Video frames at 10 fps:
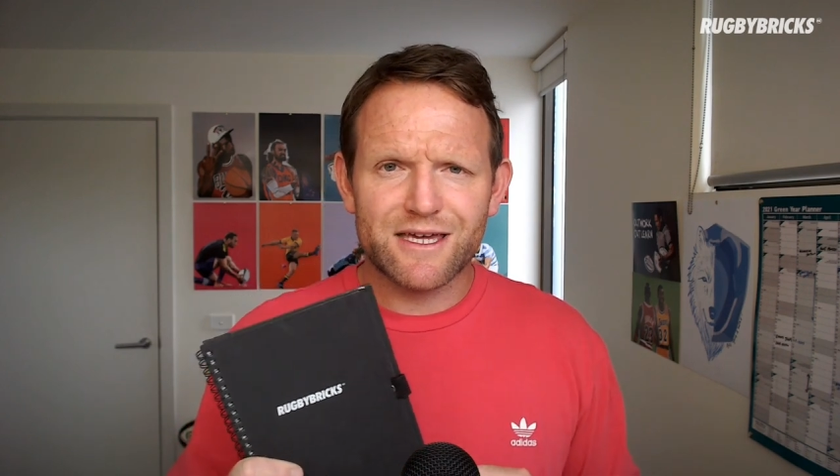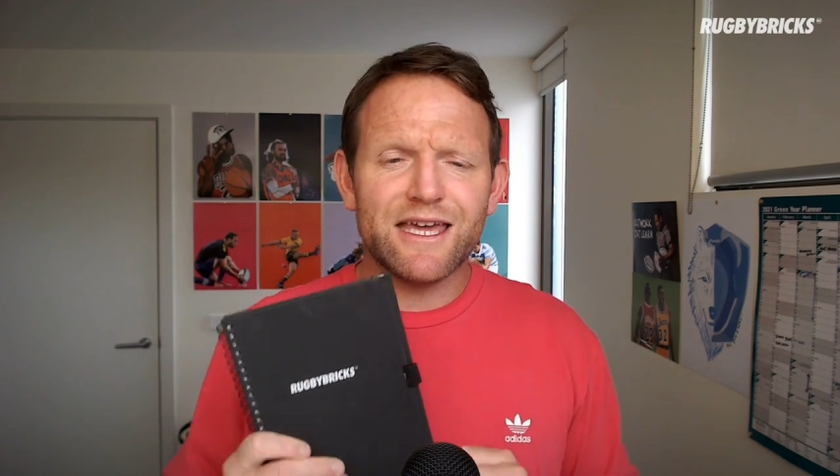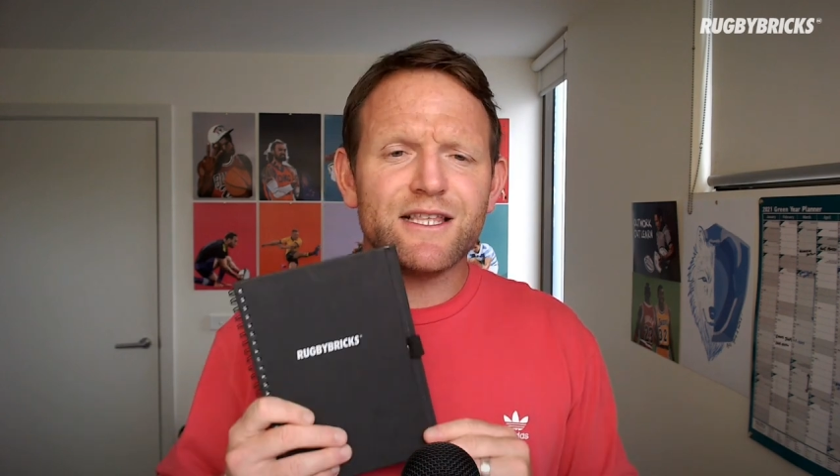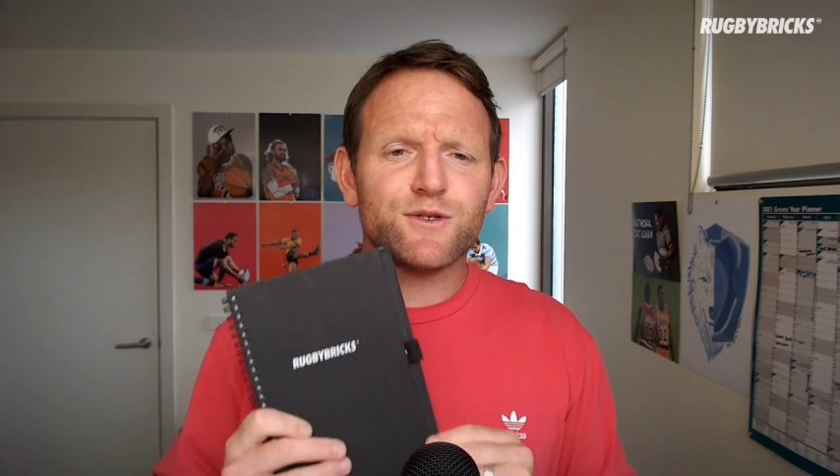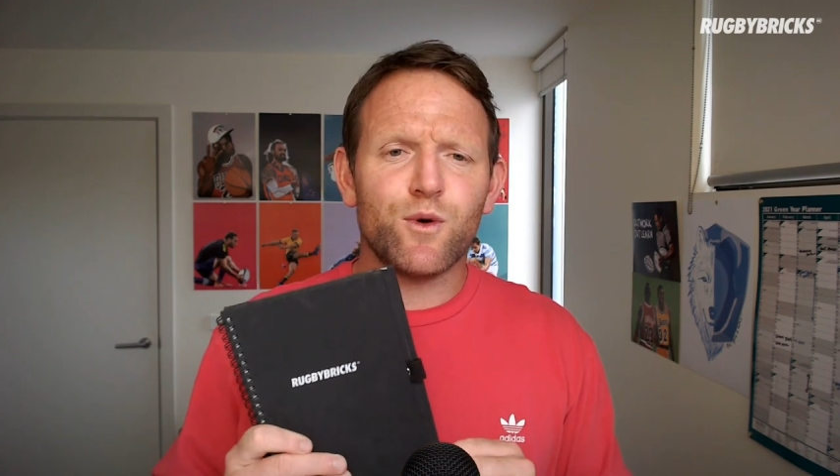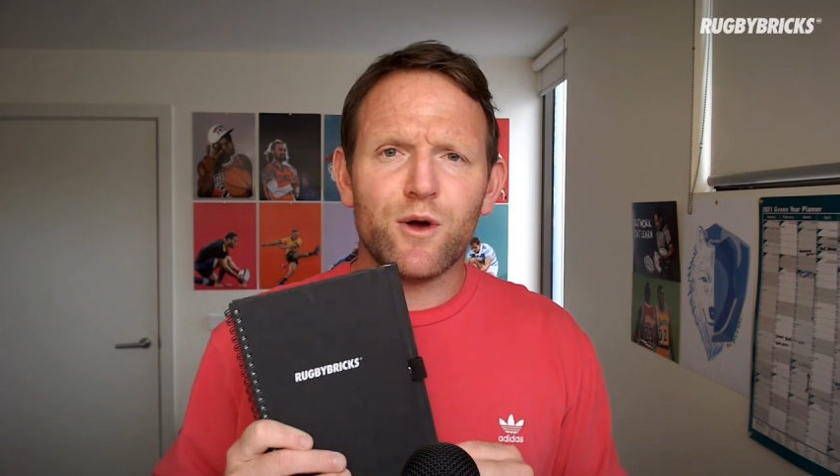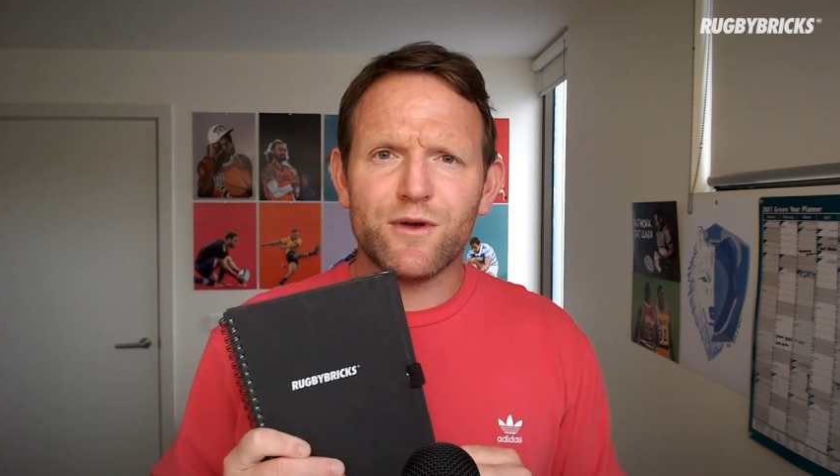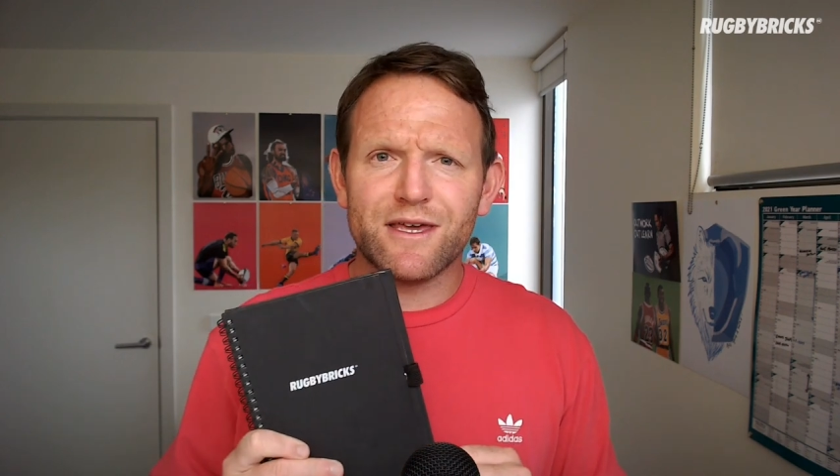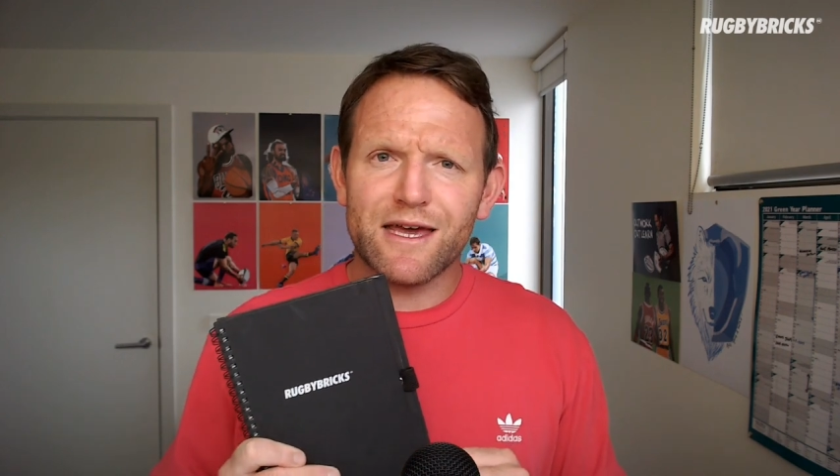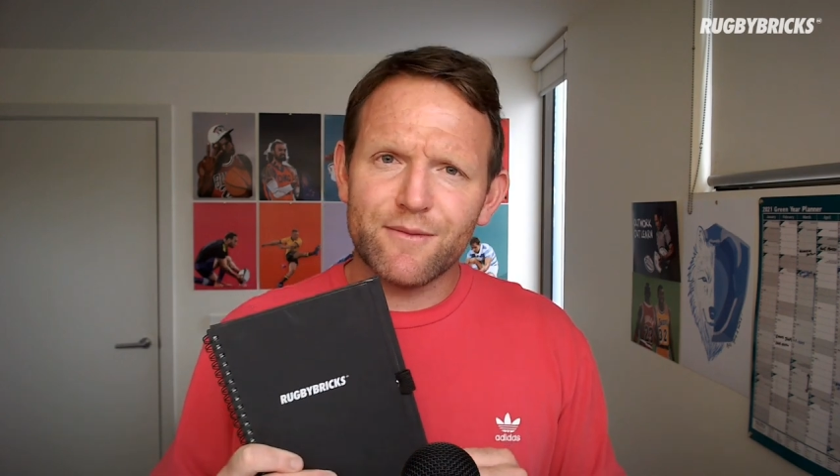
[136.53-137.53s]
hence why we
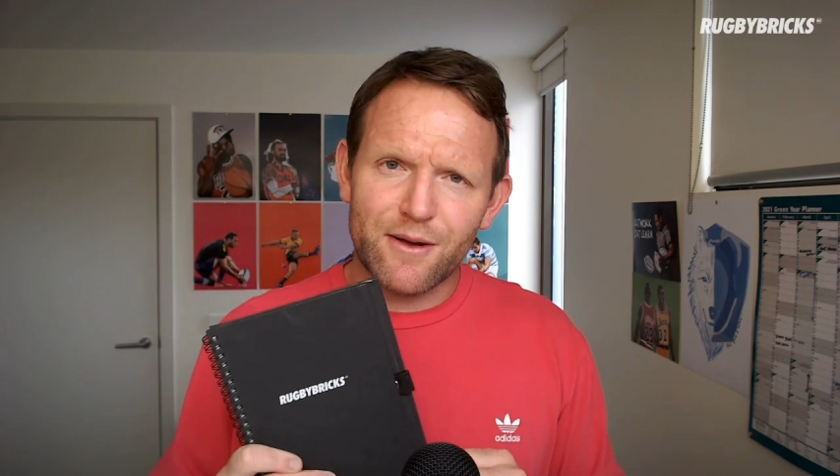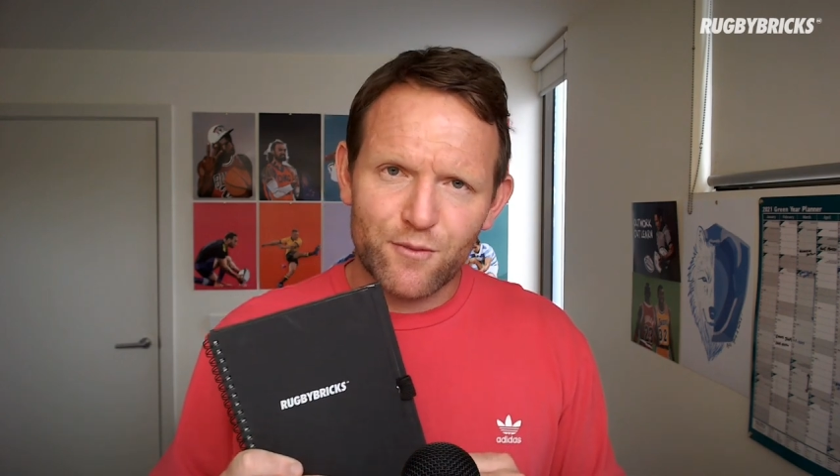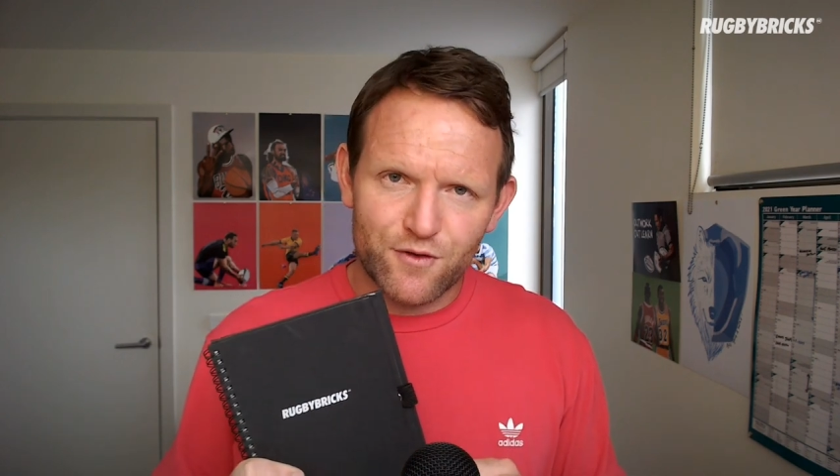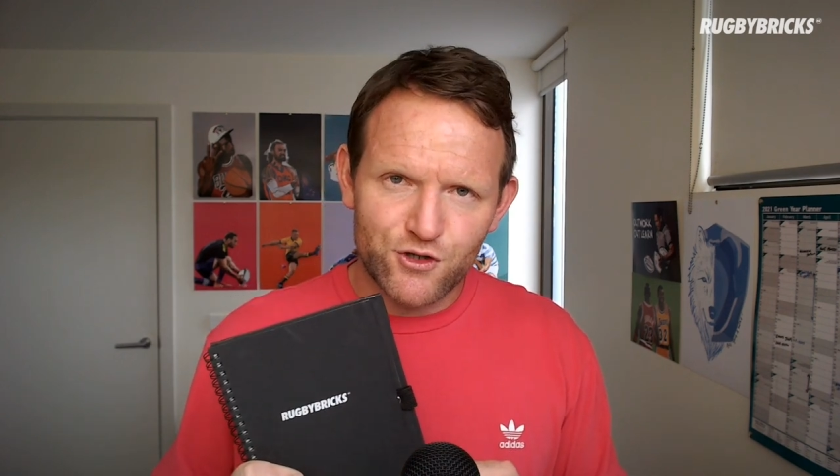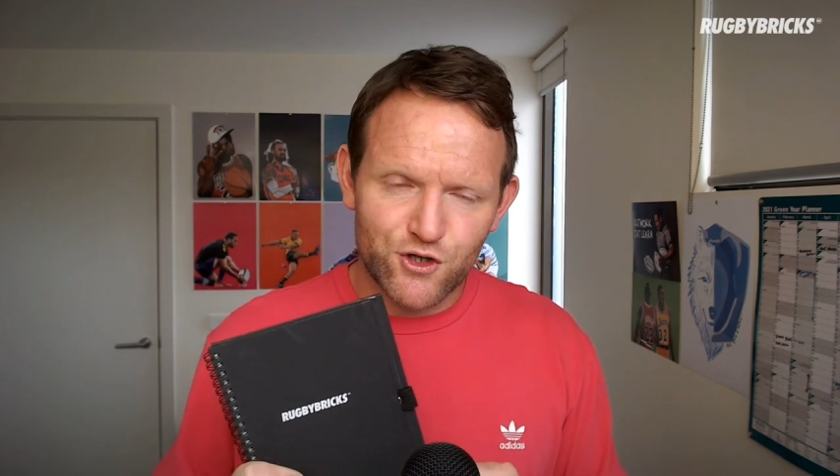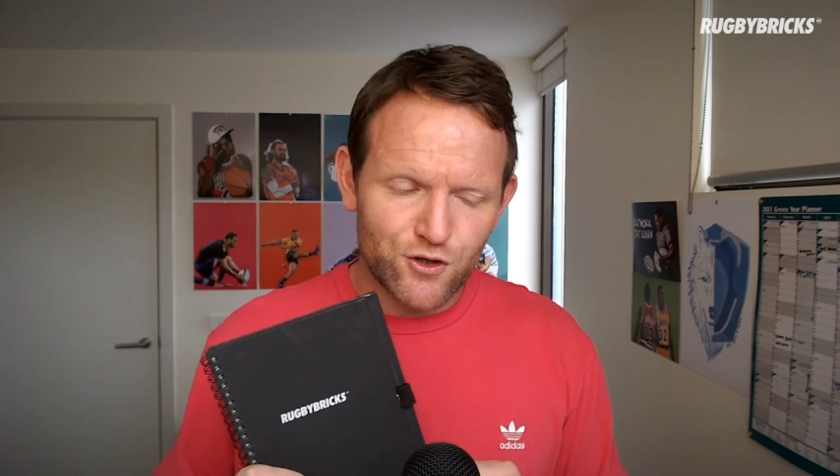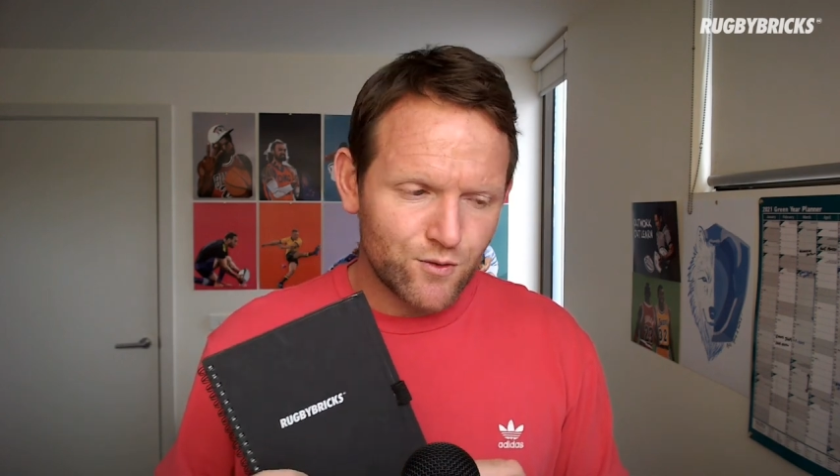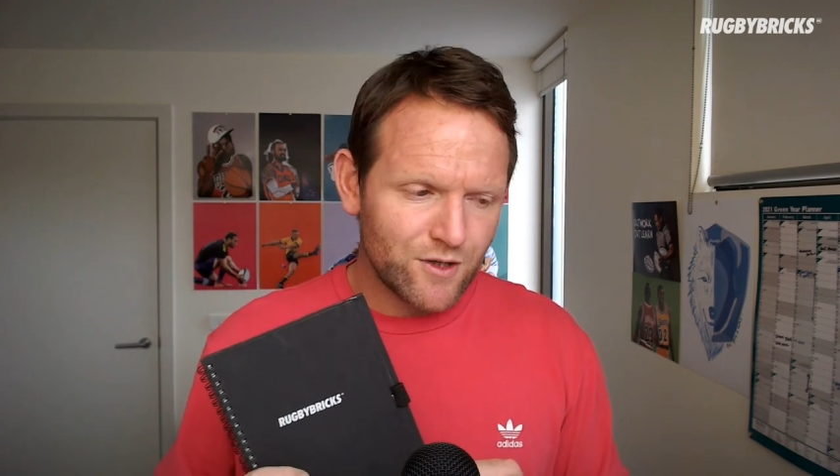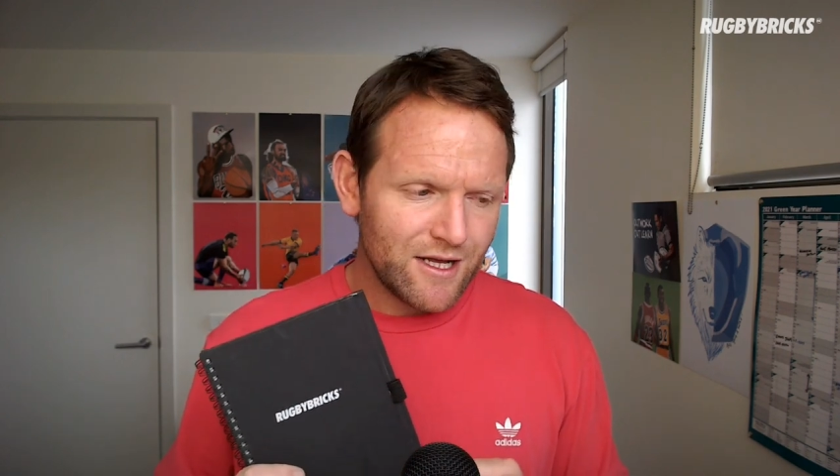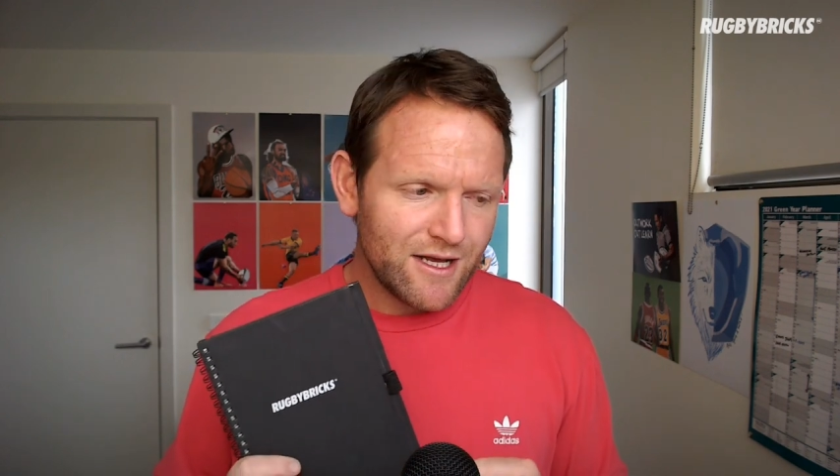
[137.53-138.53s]
came up with the journal.